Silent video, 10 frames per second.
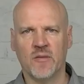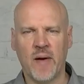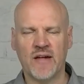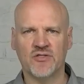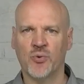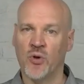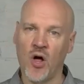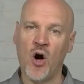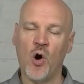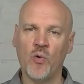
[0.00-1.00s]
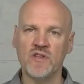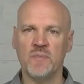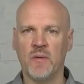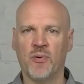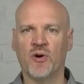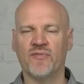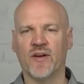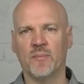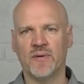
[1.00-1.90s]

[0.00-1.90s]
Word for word: the patch tool will always be perfect,